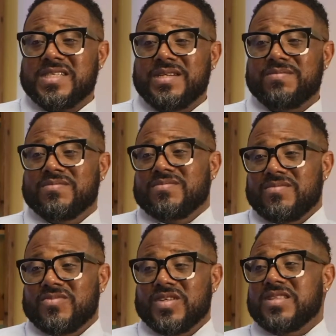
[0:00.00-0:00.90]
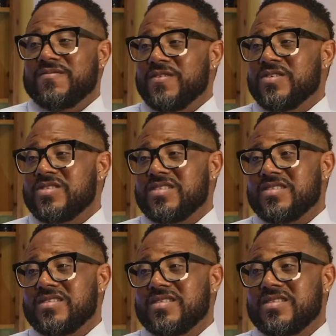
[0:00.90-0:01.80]
is basically the
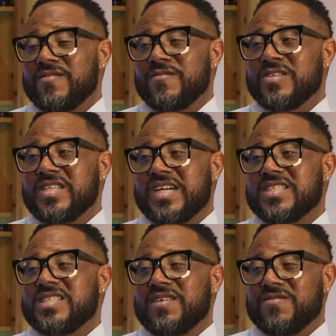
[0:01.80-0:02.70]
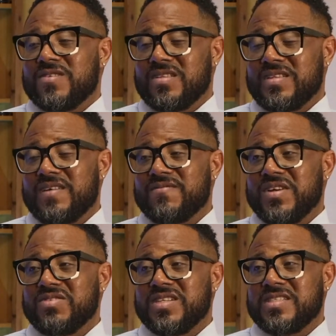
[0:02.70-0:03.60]
first out of several
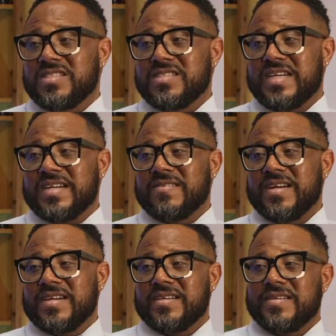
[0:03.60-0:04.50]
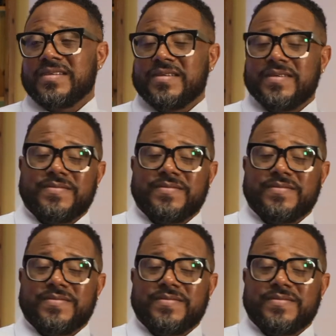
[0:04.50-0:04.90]
variations. Is that correct?